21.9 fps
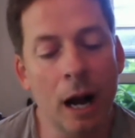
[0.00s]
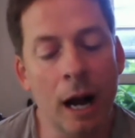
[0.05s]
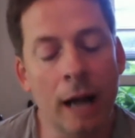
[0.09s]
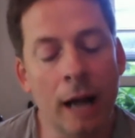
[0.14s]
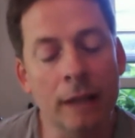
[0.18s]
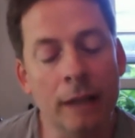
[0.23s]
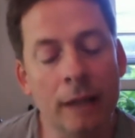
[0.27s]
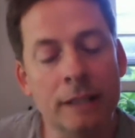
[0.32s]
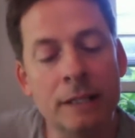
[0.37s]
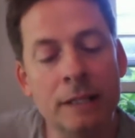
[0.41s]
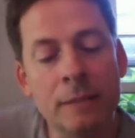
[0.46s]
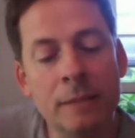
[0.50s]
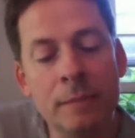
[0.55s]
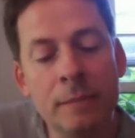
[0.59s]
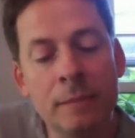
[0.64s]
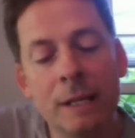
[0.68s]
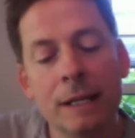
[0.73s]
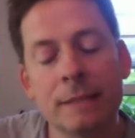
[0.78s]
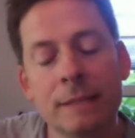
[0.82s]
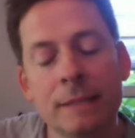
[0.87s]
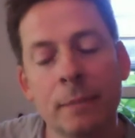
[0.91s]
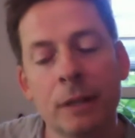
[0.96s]
to me,
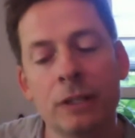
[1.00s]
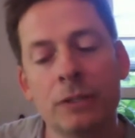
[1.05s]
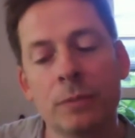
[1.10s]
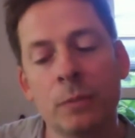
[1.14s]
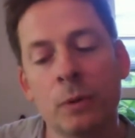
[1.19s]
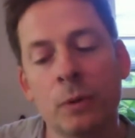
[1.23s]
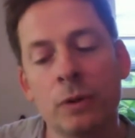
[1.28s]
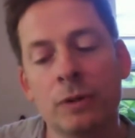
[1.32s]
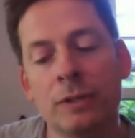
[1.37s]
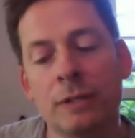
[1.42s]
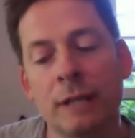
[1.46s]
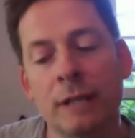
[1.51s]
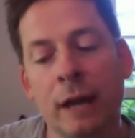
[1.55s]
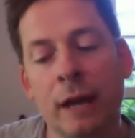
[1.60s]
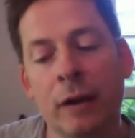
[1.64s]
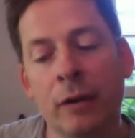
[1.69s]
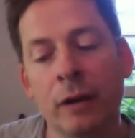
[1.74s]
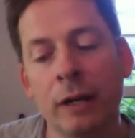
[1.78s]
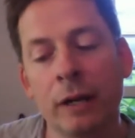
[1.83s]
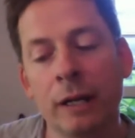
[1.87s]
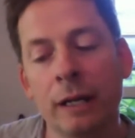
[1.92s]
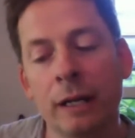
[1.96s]
it's much more
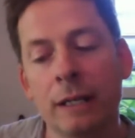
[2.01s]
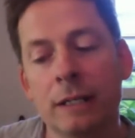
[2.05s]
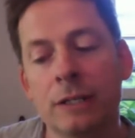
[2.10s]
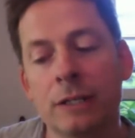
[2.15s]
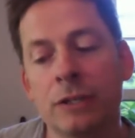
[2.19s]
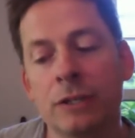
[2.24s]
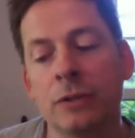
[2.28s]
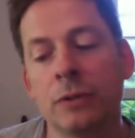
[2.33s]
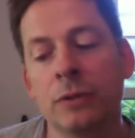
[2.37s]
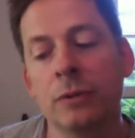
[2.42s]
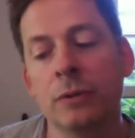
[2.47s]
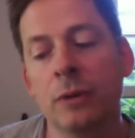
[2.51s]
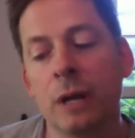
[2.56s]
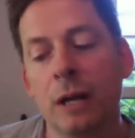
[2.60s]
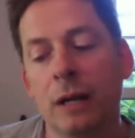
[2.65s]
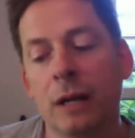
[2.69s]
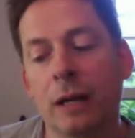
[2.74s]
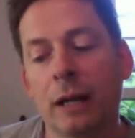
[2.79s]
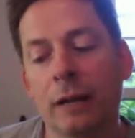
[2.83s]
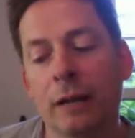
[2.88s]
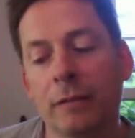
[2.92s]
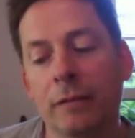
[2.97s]
scary to
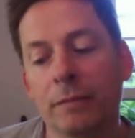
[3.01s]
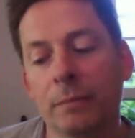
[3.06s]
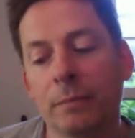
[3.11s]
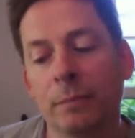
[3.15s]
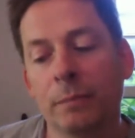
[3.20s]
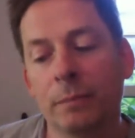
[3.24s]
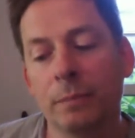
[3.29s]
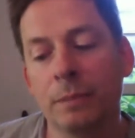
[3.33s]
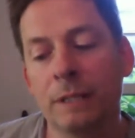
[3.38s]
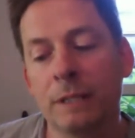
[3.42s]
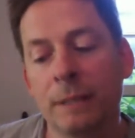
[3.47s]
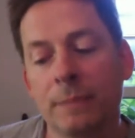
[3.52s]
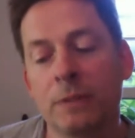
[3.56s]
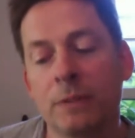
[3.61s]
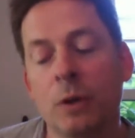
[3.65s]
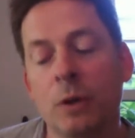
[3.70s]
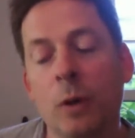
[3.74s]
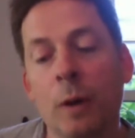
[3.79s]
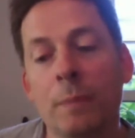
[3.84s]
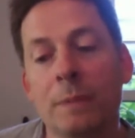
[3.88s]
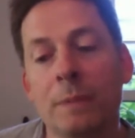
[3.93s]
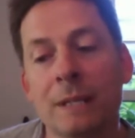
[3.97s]
kind of
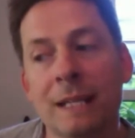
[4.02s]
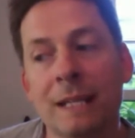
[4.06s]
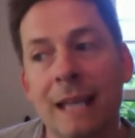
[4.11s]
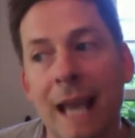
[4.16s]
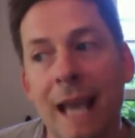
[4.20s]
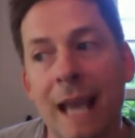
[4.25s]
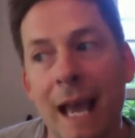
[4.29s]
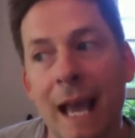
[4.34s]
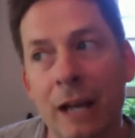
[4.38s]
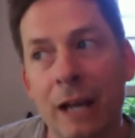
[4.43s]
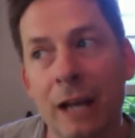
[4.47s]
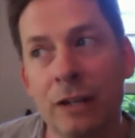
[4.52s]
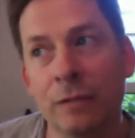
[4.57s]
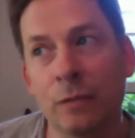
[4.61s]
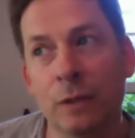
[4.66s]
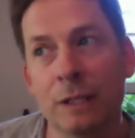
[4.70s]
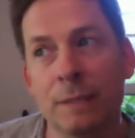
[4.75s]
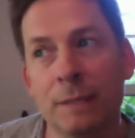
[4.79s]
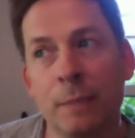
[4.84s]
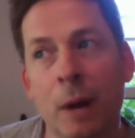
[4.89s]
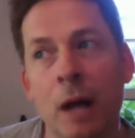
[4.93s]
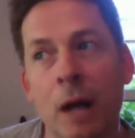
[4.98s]
tiptoe up to the edge of
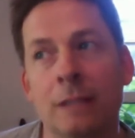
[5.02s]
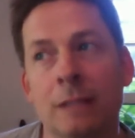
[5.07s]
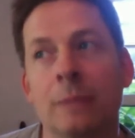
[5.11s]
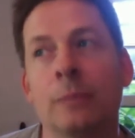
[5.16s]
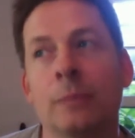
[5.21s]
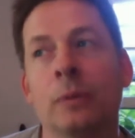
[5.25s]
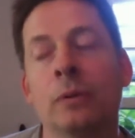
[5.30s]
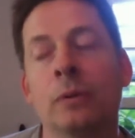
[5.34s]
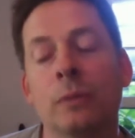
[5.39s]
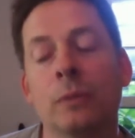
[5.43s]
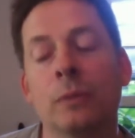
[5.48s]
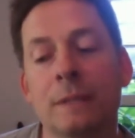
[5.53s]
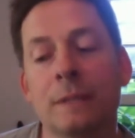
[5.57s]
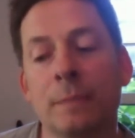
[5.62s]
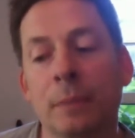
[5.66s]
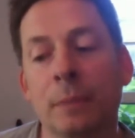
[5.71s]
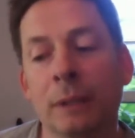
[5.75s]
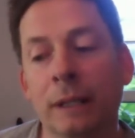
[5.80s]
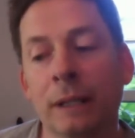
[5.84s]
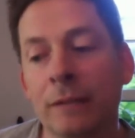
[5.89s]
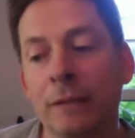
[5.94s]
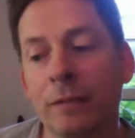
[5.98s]
what's possible and what's
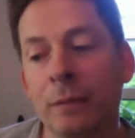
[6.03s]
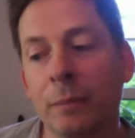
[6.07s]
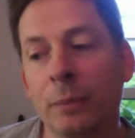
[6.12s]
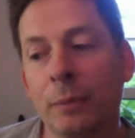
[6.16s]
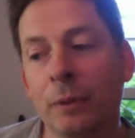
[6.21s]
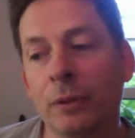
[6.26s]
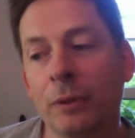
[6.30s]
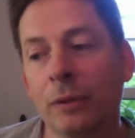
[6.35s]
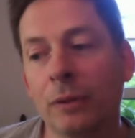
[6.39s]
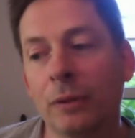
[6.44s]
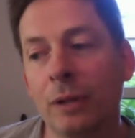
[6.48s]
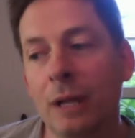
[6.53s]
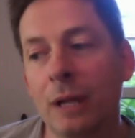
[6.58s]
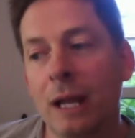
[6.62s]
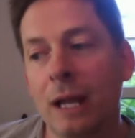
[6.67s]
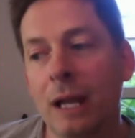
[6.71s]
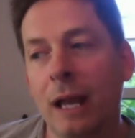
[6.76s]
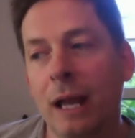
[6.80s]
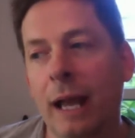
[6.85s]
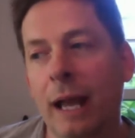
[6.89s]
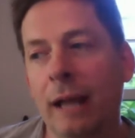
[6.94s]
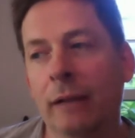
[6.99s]
believable
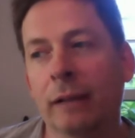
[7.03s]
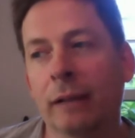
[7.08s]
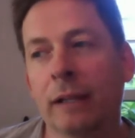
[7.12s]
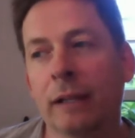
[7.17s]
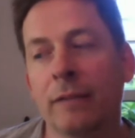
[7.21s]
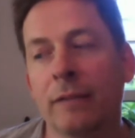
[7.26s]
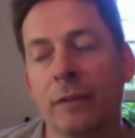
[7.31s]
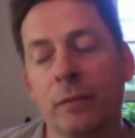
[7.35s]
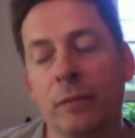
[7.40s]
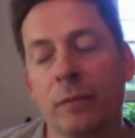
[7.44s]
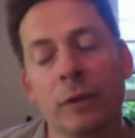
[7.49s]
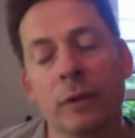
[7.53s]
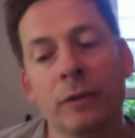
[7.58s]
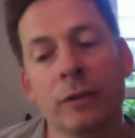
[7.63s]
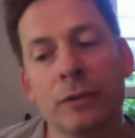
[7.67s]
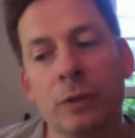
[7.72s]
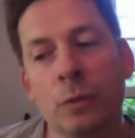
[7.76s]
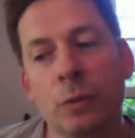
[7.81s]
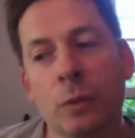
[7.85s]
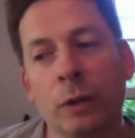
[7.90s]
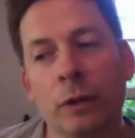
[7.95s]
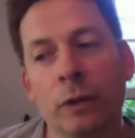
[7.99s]
and leave the reader
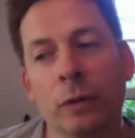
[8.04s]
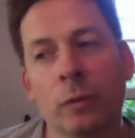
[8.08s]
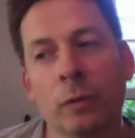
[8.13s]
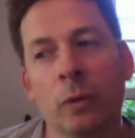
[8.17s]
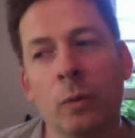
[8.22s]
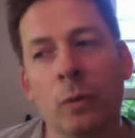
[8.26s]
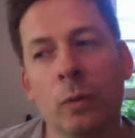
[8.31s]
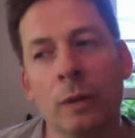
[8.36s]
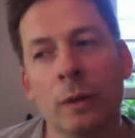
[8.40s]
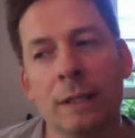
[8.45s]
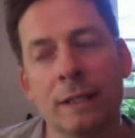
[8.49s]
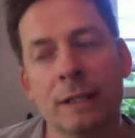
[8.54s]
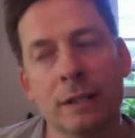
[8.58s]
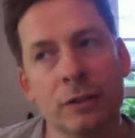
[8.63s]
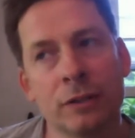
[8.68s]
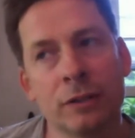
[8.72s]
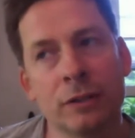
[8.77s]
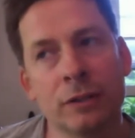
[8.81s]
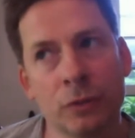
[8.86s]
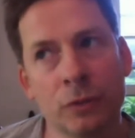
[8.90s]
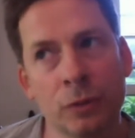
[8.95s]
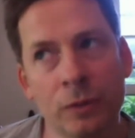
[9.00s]
to wonder, well, what's the
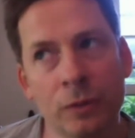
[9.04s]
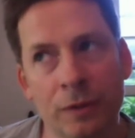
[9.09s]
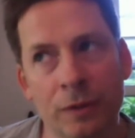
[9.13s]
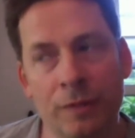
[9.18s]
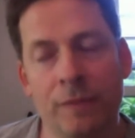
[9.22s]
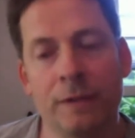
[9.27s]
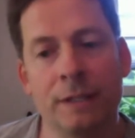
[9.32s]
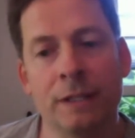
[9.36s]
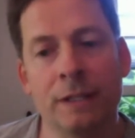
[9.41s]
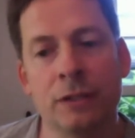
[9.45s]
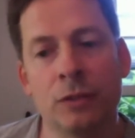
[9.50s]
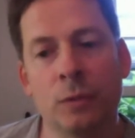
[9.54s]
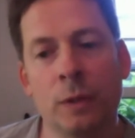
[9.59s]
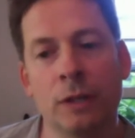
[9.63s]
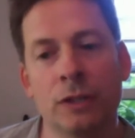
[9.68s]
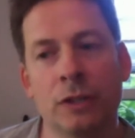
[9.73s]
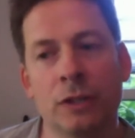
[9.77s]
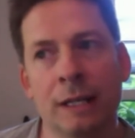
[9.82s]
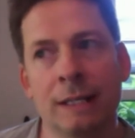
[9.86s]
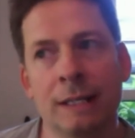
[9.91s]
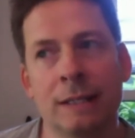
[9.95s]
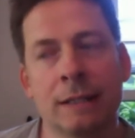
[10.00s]
truth of the
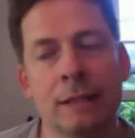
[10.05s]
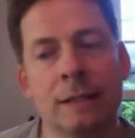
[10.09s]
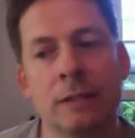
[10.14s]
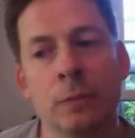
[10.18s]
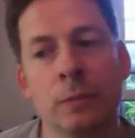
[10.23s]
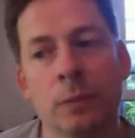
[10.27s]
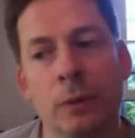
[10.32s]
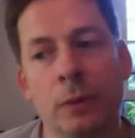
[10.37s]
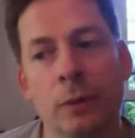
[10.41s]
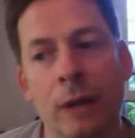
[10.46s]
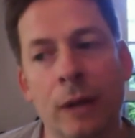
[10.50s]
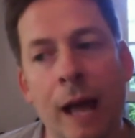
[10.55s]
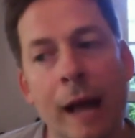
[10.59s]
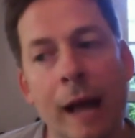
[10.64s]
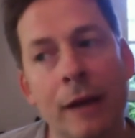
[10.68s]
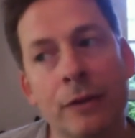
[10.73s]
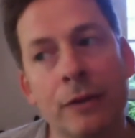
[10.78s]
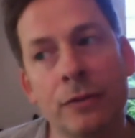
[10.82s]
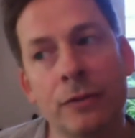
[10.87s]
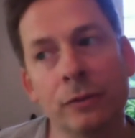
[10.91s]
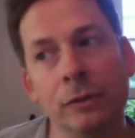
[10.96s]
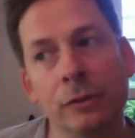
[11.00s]
situation? Is this
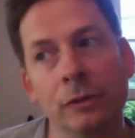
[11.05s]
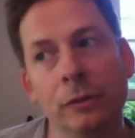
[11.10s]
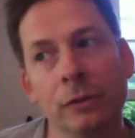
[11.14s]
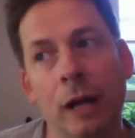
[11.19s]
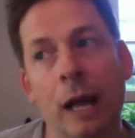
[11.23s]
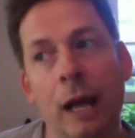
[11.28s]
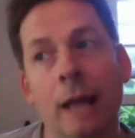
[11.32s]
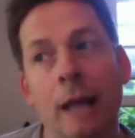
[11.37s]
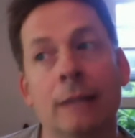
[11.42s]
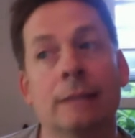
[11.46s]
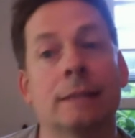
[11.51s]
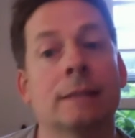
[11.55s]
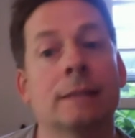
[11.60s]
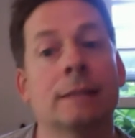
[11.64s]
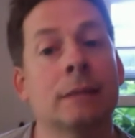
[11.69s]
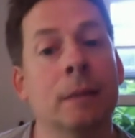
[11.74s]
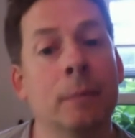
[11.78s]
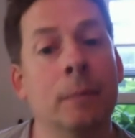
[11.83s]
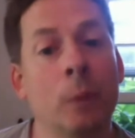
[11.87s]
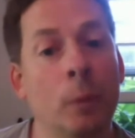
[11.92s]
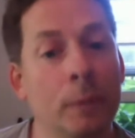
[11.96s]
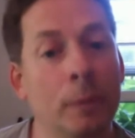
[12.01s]
supernatural, as
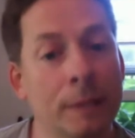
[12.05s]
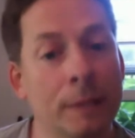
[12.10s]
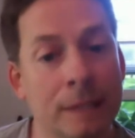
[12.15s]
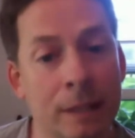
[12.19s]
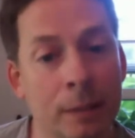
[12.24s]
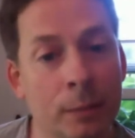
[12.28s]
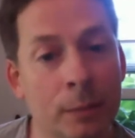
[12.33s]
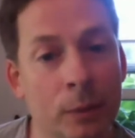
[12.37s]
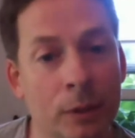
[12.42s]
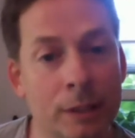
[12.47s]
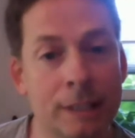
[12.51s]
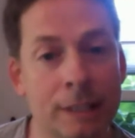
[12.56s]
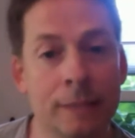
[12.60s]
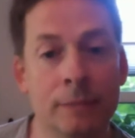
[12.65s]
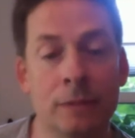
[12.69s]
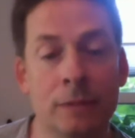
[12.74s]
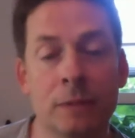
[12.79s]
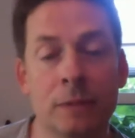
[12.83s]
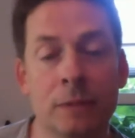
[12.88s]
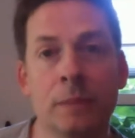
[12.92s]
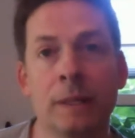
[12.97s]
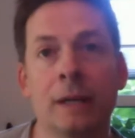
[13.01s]
some moments in the book
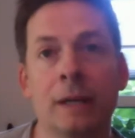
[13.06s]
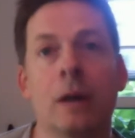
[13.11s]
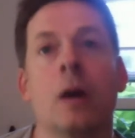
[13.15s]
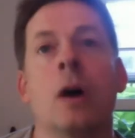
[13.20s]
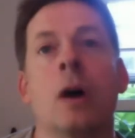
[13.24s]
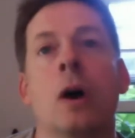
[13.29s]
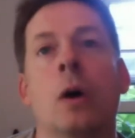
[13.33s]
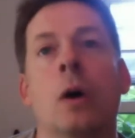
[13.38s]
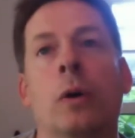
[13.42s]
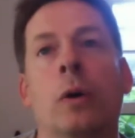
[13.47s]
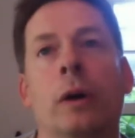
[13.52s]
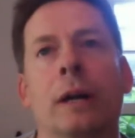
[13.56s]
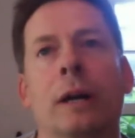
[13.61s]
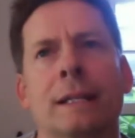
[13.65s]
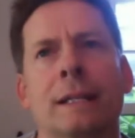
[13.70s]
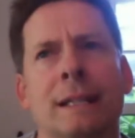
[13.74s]
seem to be, or is